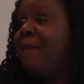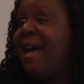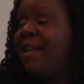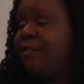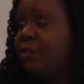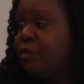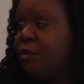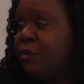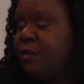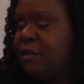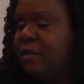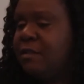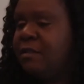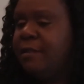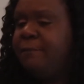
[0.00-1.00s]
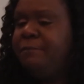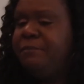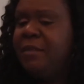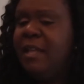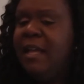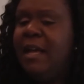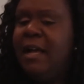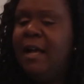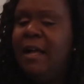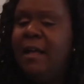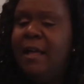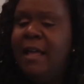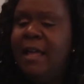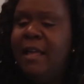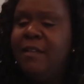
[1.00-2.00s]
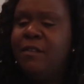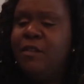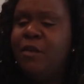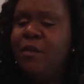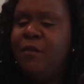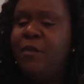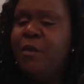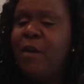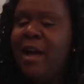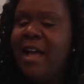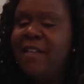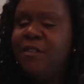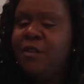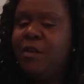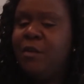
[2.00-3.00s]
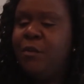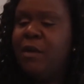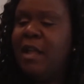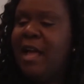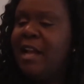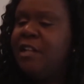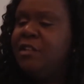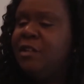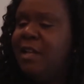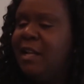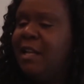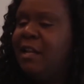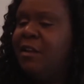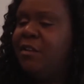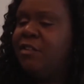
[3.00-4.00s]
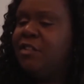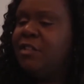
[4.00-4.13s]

Massachusetts. And so if you ask her, well, how did you get here?